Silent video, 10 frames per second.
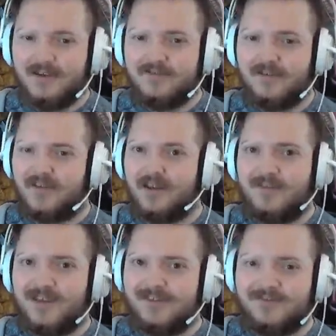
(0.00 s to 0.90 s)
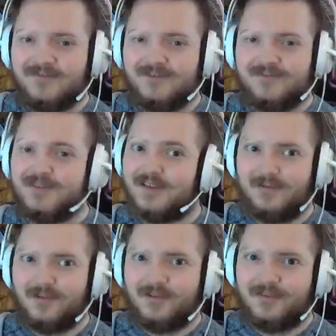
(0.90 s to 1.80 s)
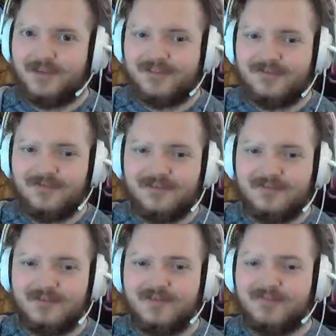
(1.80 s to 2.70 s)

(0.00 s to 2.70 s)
If I've got a mastery verse piece, I'm going to run the mastery verse piece.